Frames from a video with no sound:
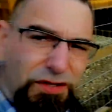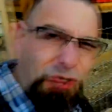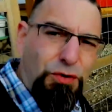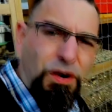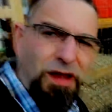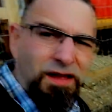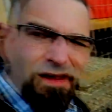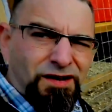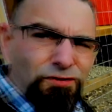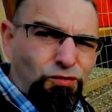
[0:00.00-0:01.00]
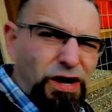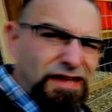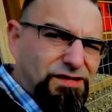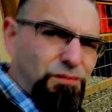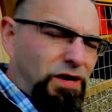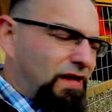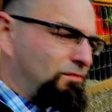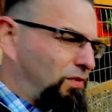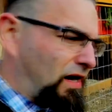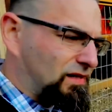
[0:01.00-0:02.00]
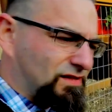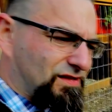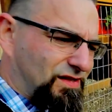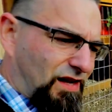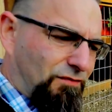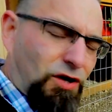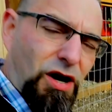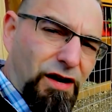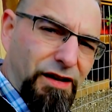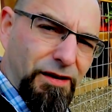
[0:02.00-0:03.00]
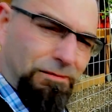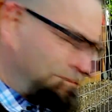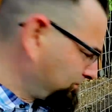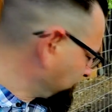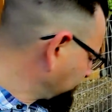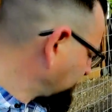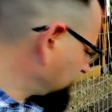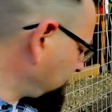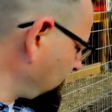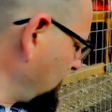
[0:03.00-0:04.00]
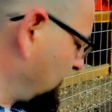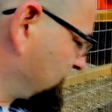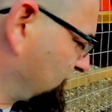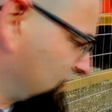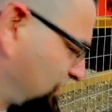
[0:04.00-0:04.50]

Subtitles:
the new raised bed boxes that have gone in. As you can